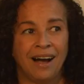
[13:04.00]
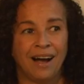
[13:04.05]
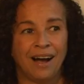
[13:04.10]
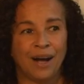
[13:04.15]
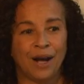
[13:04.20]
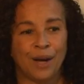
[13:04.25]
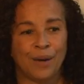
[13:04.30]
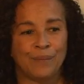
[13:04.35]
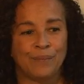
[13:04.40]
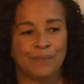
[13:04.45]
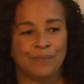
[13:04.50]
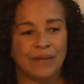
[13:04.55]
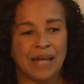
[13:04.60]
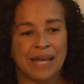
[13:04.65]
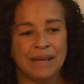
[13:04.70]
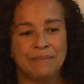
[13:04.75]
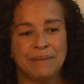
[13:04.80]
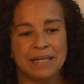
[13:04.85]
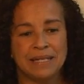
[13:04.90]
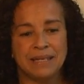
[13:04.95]

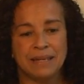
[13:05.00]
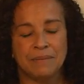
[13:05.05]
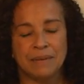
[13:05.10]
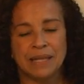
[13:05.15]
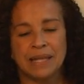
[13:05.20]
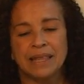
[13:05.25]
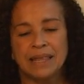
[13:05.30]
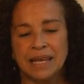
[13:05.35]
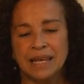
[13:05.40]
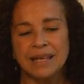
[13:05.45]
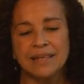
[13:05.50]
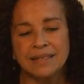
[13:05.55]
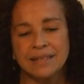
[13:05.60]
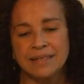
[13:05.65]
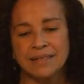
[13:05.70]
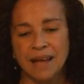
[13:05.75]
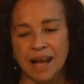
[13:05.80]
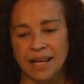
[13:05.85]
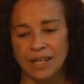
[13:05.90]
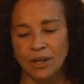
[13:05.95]
NBC, but the thing
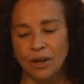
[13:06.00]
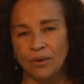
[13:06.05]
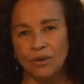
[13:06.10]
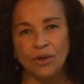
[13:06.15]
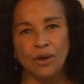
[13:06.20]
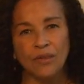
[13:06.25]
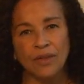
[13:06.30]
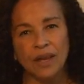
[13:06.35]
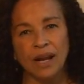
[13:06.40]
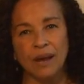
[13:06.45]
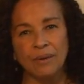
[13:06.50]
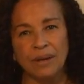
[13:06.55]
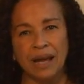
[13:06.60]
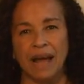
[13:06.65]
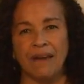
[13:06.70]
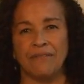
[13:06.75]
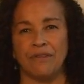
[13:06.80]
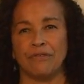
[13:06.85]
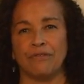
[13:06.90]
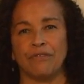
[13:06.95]
is I don't know that I would
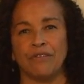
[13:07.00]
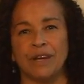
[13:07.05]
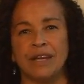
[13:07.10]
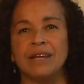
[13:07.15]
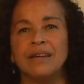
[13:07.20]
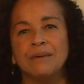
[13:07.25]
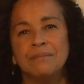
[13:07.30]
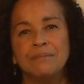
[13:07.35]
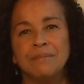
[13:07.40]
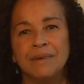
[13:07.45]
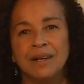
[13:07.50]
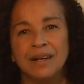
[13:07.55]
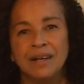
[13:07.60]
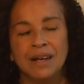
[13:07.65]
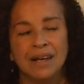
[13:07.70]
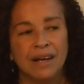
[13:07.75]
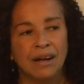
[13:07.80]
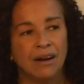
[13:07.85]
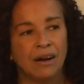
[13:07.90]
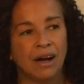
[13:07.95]
have the freedom
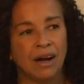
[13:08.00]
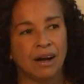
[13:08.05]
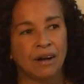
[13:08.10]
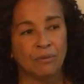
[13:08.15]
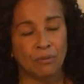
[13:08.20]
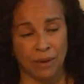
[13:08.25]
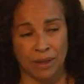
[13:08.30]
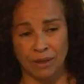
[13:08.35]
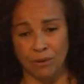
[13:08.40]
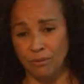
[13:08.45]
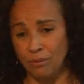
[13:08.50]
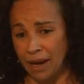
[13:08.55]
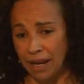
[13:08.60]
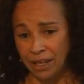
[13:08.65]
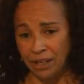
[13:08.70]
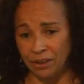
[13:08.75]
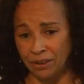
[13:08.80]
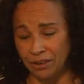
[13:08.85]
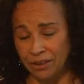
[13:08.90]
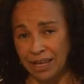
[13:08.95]
with a
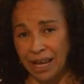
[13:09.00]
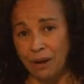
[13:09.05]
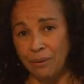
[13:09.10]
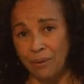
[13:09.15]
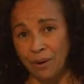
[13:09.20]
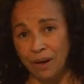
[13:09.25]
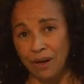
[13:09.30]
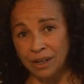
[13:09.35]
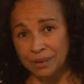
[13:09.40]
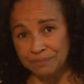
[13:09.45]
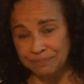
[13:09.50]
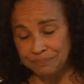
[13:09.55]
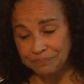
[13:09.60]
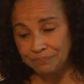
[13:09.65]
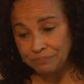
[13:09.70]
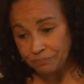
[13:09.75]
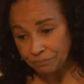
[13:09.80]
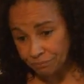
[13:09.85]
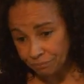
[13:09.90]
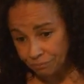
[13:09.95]
regular network
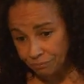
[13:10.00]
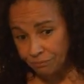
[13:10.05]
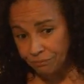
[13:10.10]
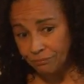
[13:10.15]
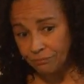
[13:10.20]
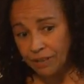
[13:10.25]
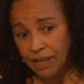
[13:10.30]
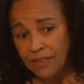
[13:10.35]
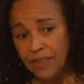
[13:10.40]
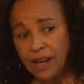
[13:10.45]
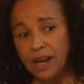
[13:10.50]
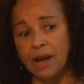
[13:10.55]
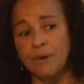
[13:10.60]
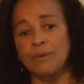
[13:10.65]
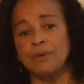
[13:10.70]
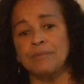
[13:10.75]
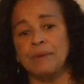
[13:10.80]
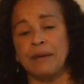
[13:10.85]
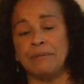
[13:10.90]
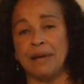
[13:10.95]
that I
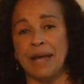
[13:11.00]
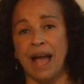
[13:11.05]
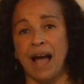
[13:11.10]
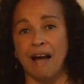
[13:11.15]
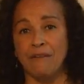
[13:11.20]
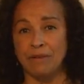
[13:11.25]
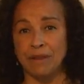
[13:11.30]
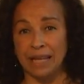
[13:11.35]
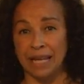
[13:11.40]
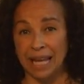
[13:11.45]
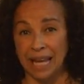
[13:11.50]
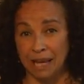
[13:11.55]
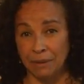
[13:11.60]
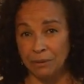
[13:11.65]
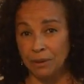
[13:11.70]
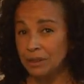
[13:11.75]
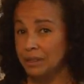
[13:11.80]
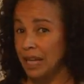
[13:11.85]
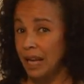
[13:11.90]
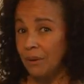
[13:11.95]
would maybe have with a
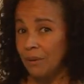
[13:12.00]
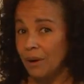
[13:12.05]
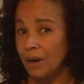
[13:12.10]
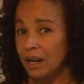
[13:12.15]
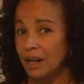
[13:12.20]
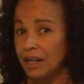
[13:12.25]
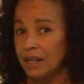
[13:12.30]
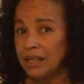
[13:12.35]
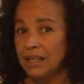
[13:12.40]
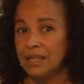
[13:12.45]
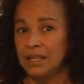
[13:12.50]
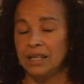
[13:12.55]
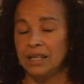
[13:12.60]
cable network.